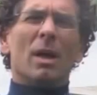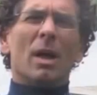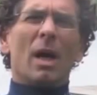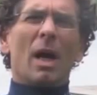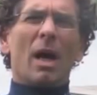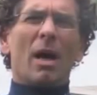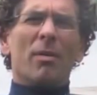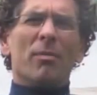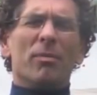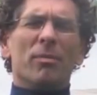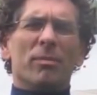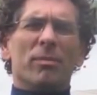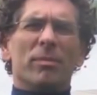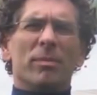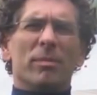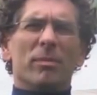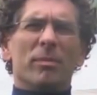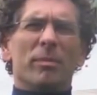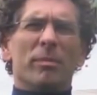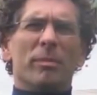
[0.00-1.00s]
Um,
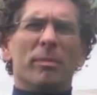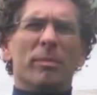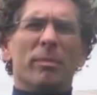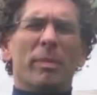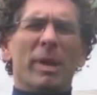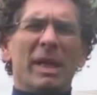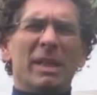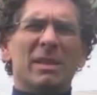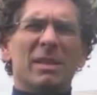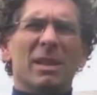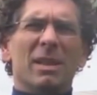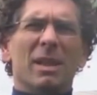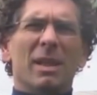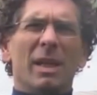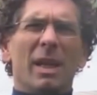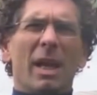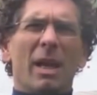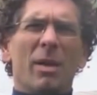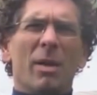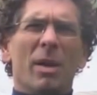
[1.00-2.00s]

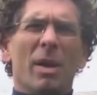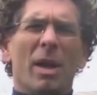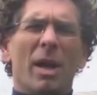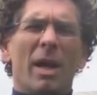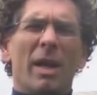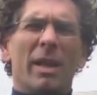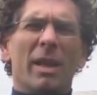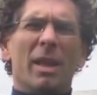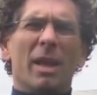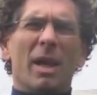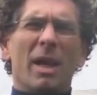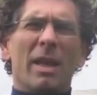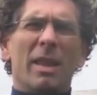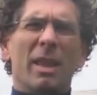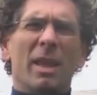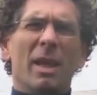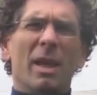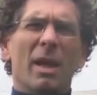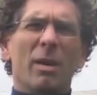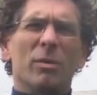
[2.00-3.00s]
Basically, I
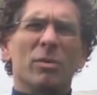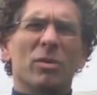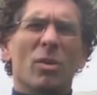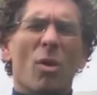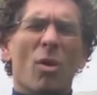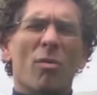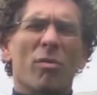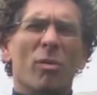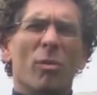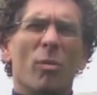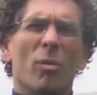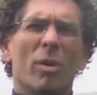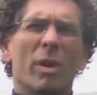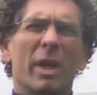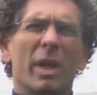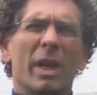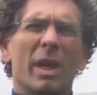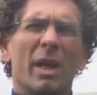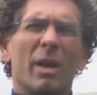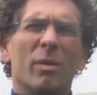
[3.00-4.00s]
think I was
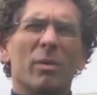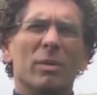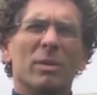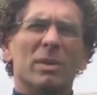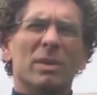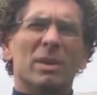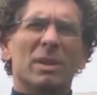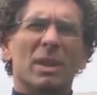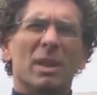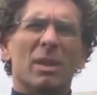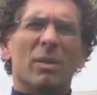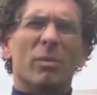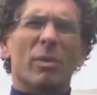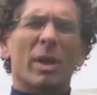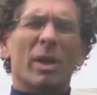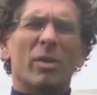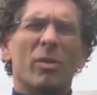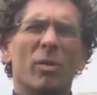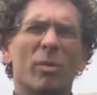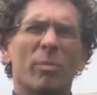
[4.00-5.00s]
overworking. I was
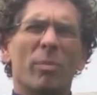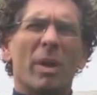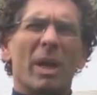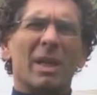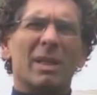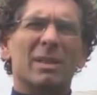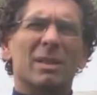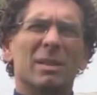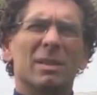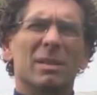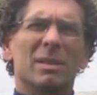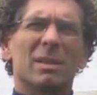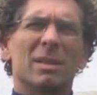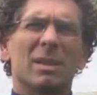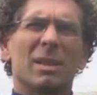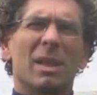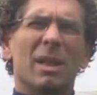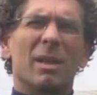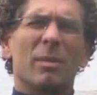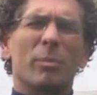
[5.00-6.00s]
running two practices
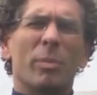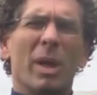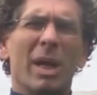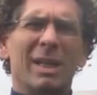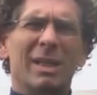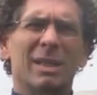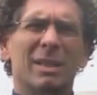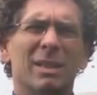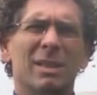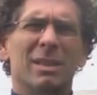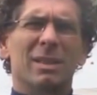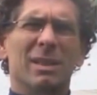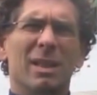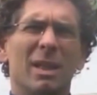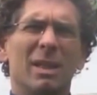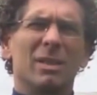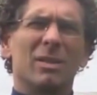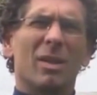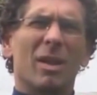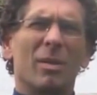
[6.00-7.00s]
at
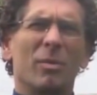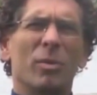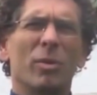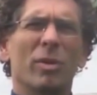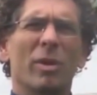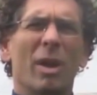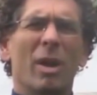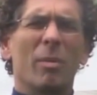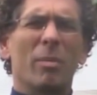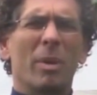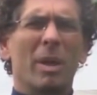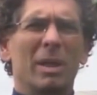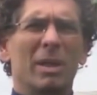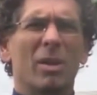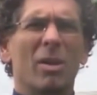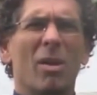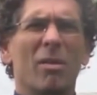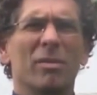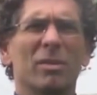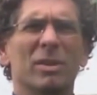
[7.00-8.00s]
a time, two
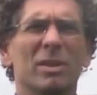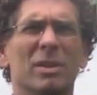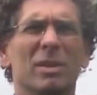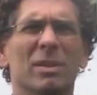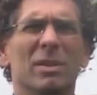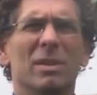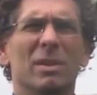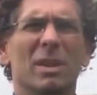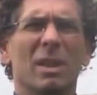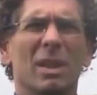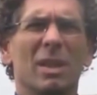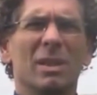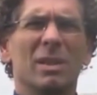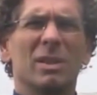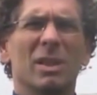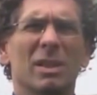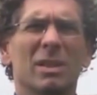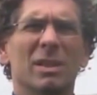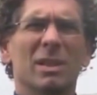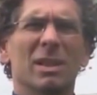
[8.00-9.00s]
chiropractic offices,
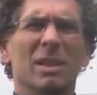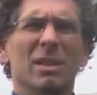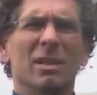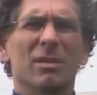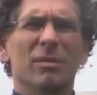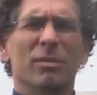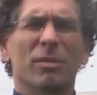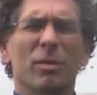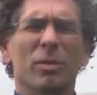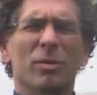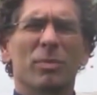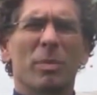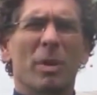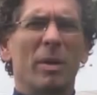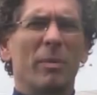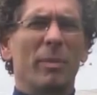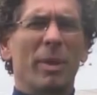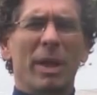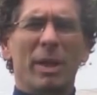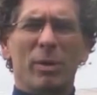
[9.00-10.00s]
adjusting full
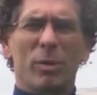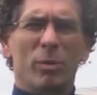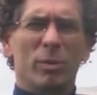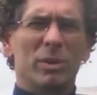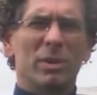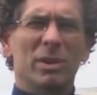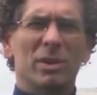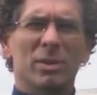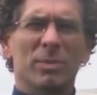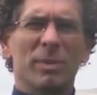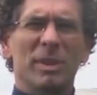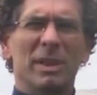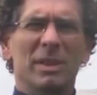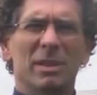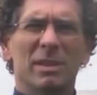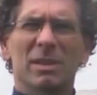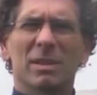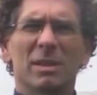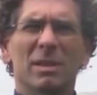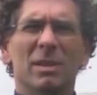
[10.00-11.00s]
spine manual, which just
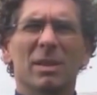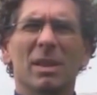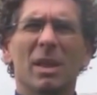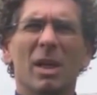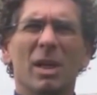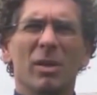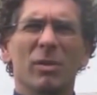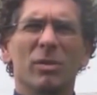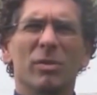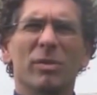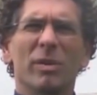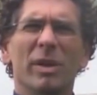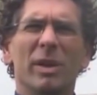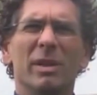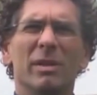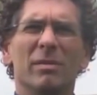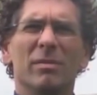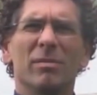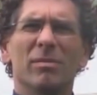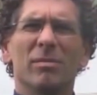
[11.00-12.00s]
means it was
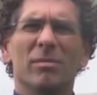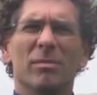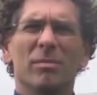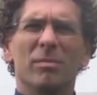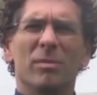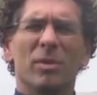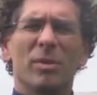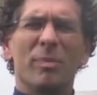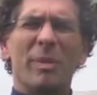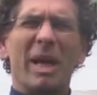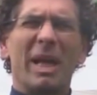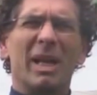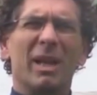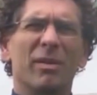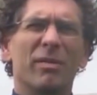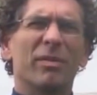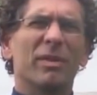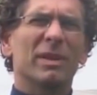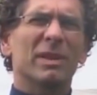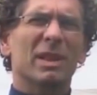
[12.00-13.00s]
very demanding
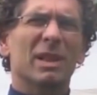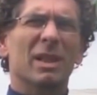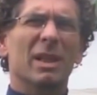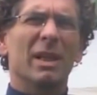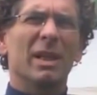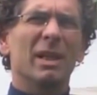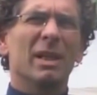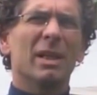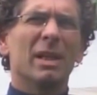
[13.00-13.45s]
physically.